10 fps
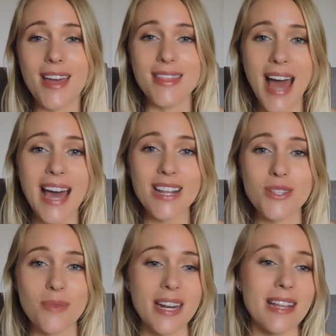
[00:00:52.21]
that
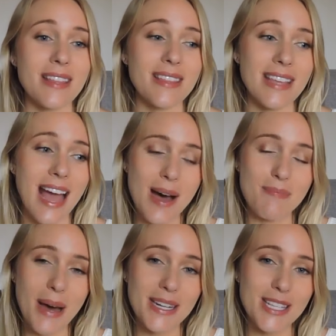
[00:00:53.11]
is when the
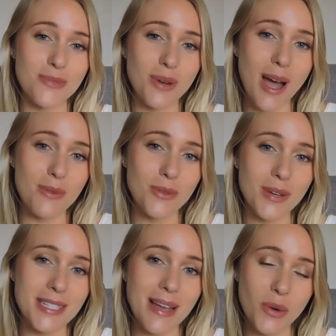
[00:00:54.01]
abundance will come to
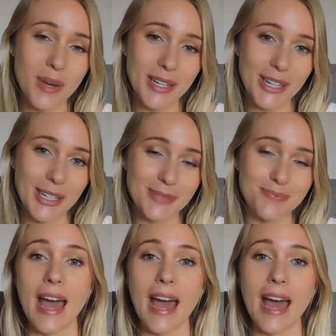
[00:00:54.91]
us quicker.